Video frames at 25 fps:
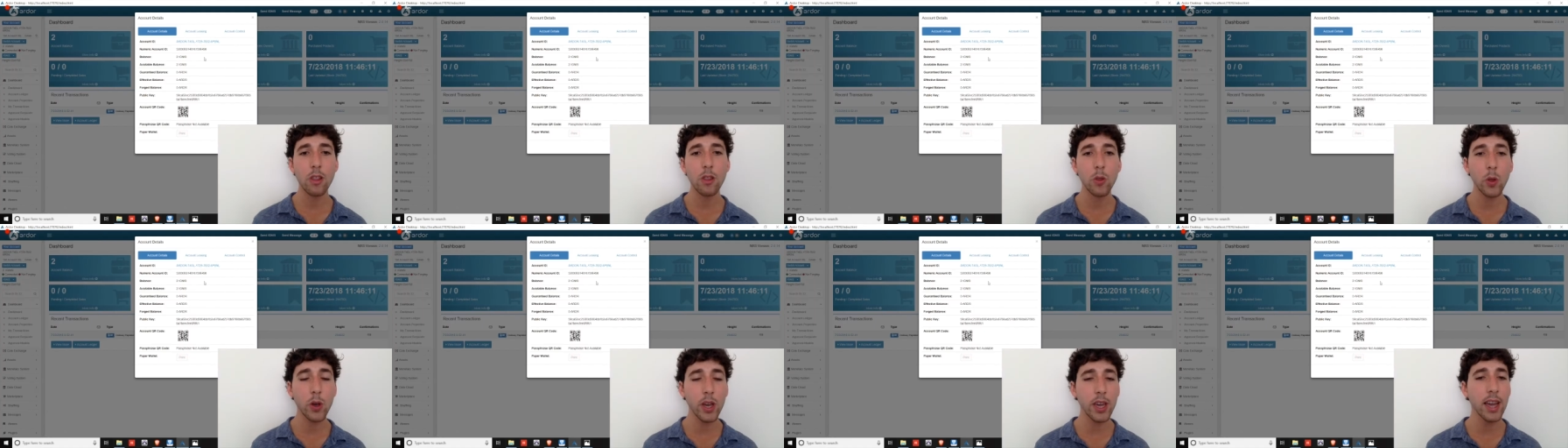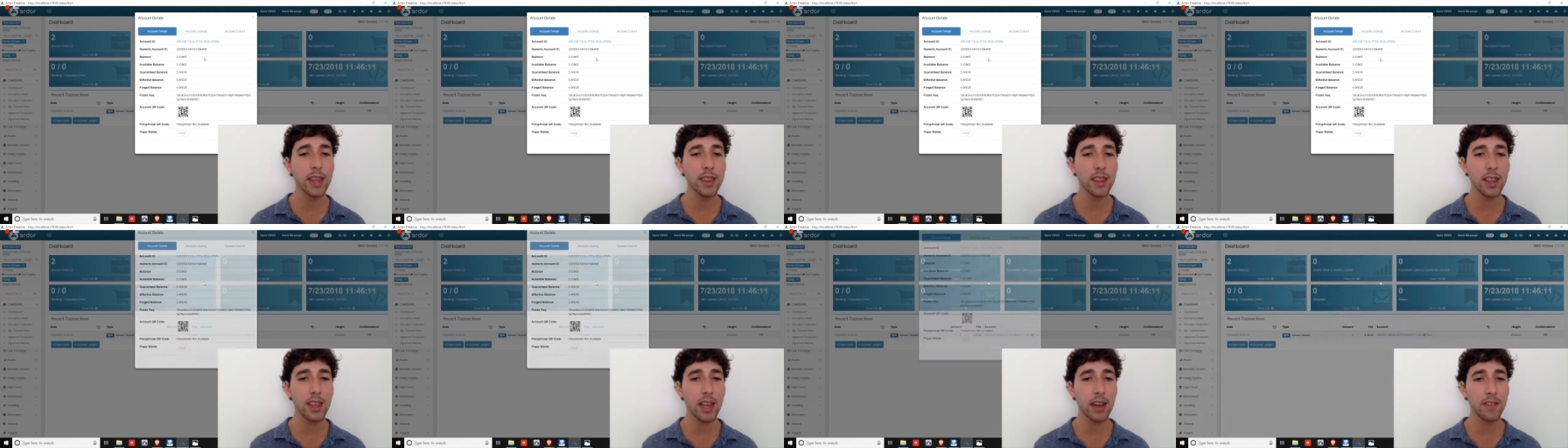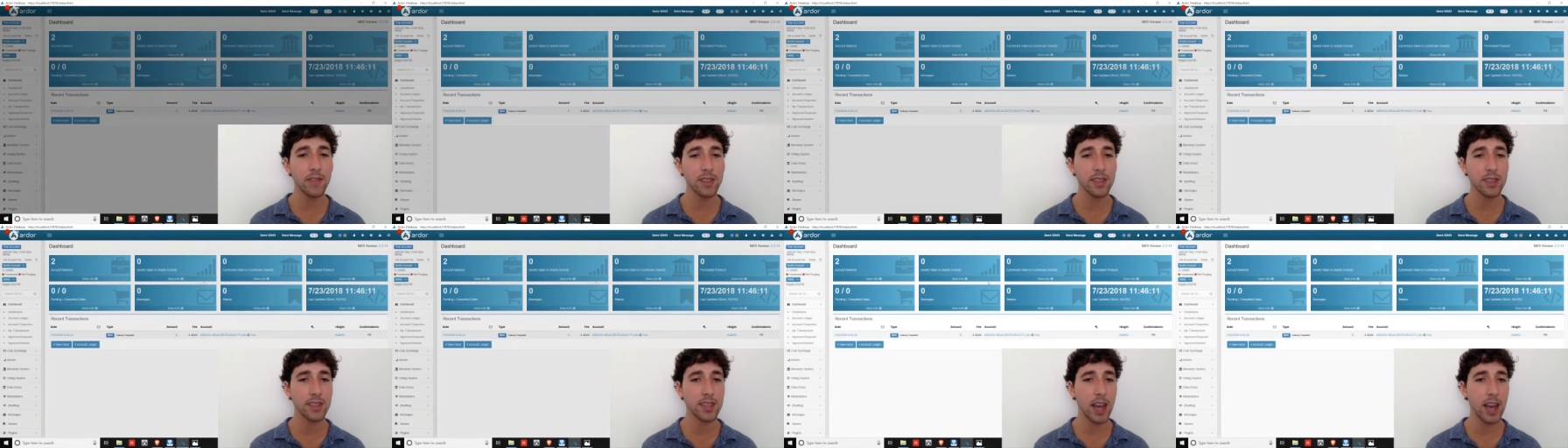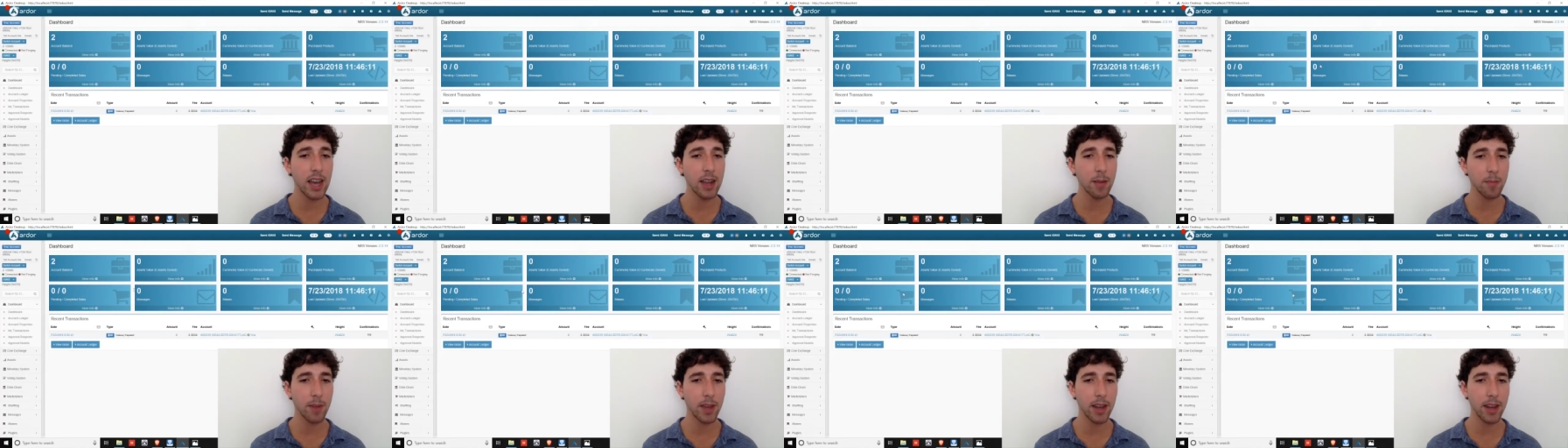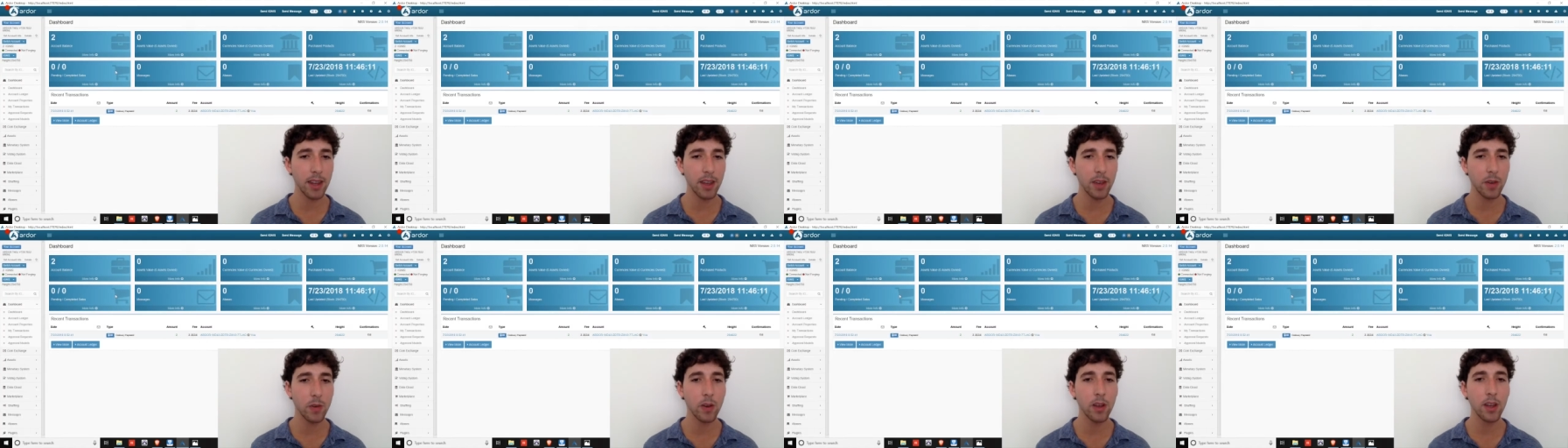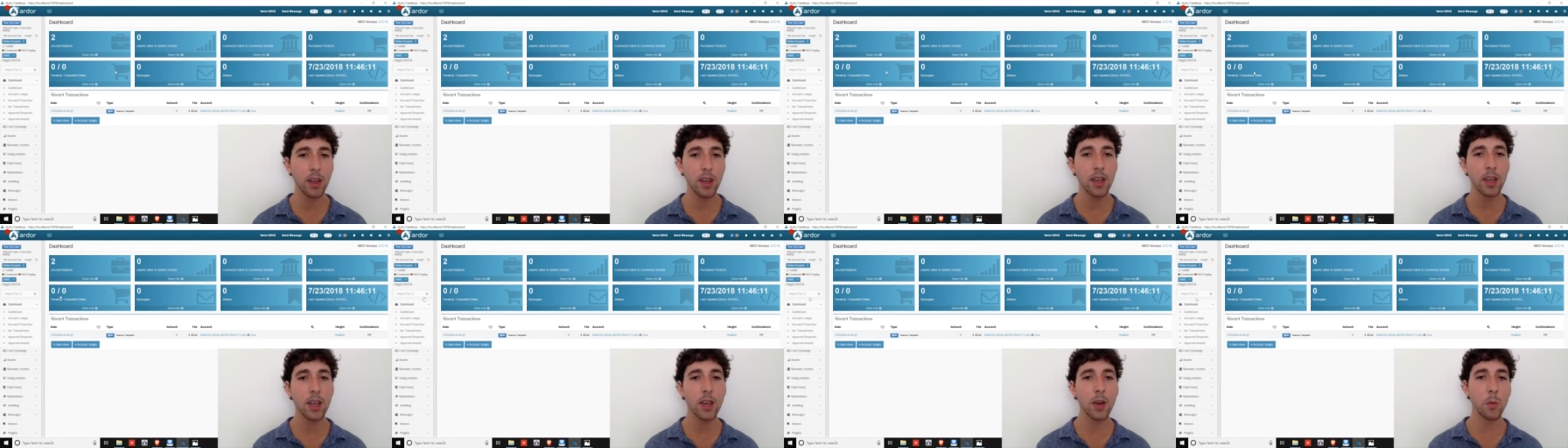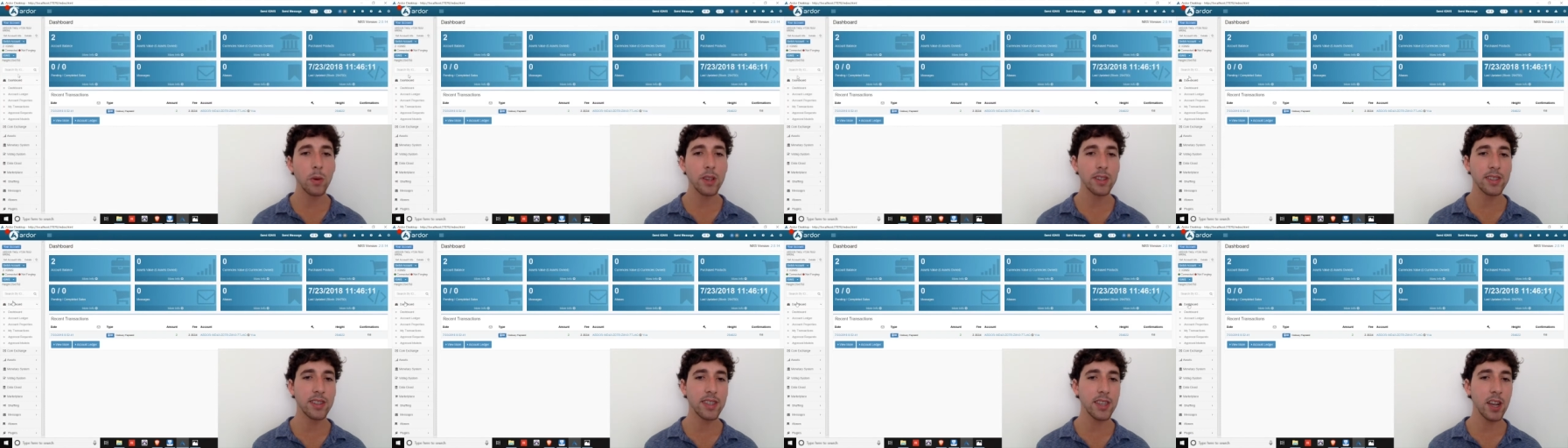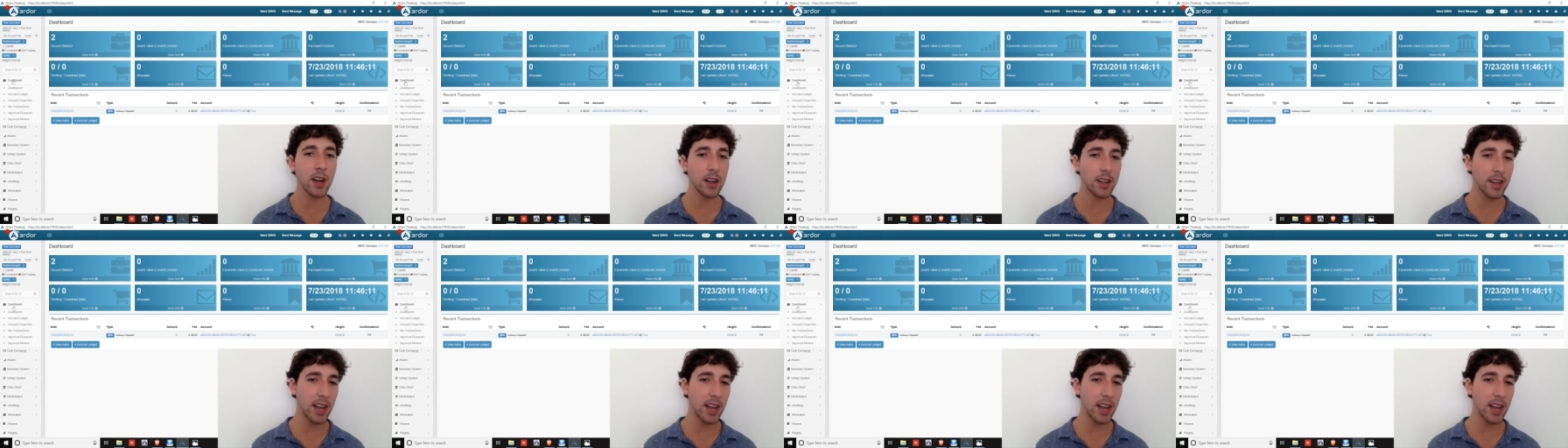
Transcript: Looking at the left side menu, we see our